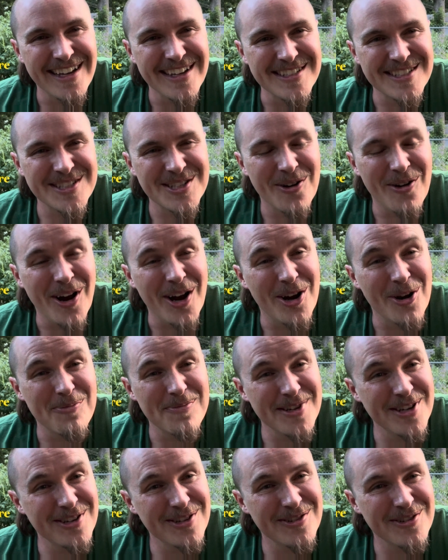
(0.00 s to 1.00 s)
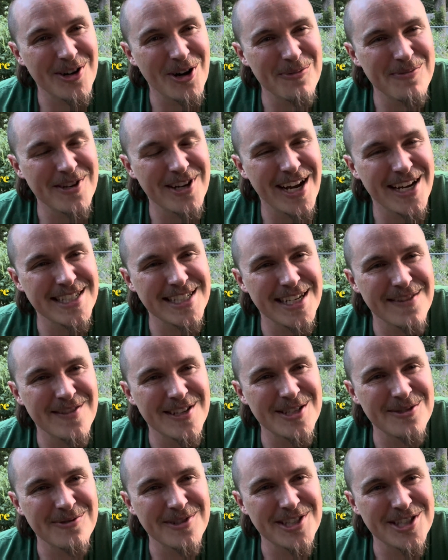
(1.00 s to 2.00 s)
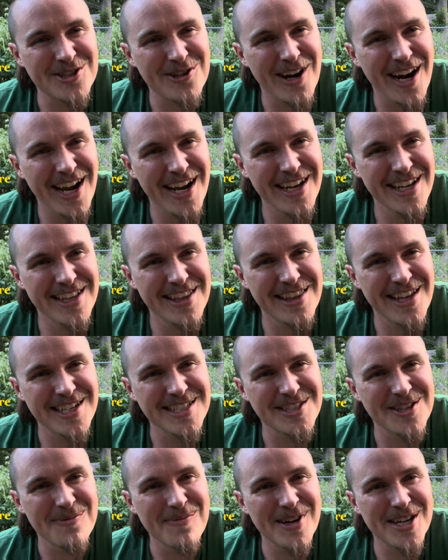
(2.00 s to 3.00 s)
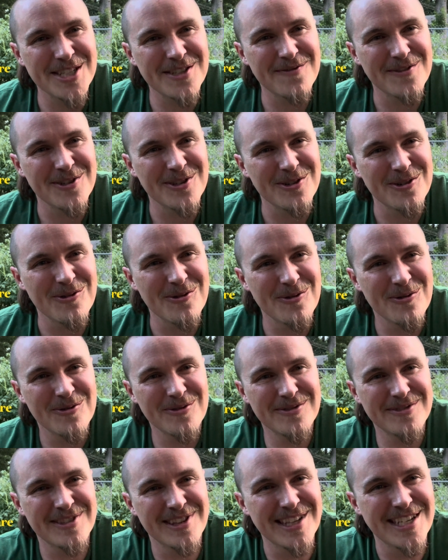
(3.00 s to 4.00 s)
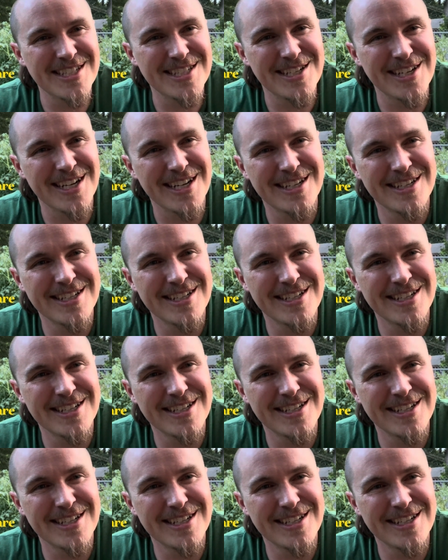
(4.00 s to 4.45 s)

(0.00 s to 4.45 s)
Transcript: So I hope you guys give this one a try. Thanks so much for listening.